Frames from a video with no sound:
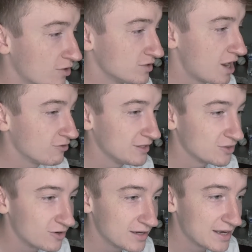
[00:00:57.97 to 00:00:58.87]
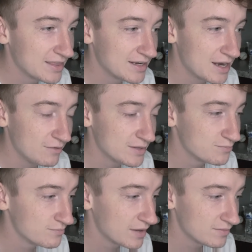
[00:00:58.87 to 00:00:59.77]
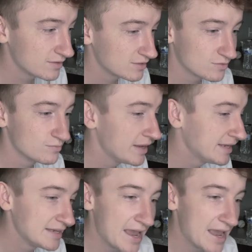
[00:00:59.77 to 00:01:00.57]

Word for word: I'm not really learning anything, not really making